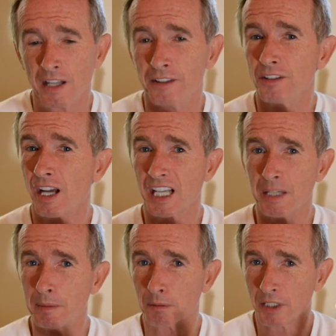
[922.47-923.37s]
they're not
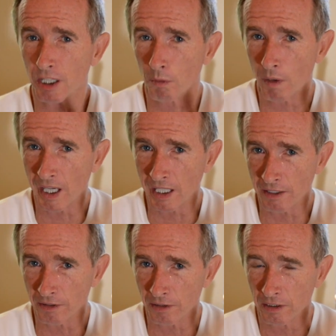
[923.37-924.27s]
going to be able to get away
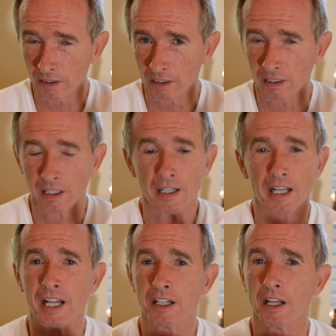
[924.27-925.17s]
either
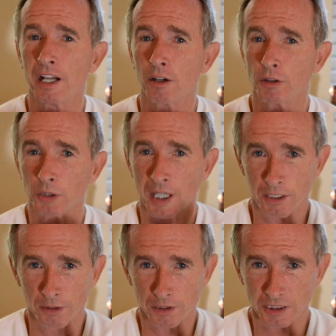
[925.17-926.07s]
and go try
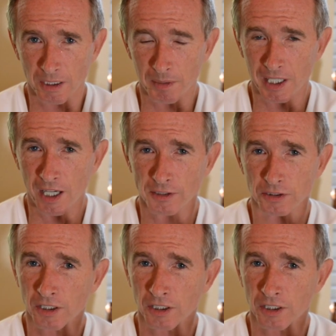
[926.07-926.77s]
to do it to somebody else.